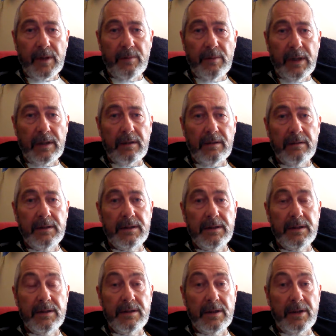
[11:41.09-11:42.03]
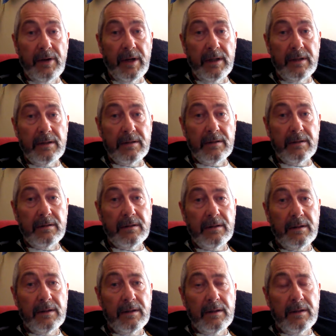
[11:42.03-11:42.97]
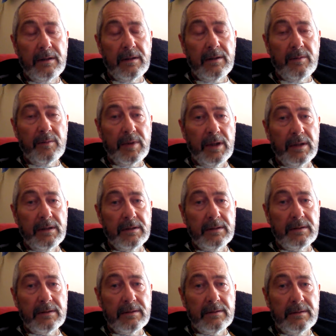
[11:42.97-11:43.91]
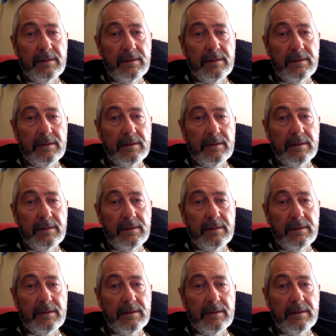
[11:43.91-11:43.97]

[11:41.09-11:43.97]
battle, it is the greater place.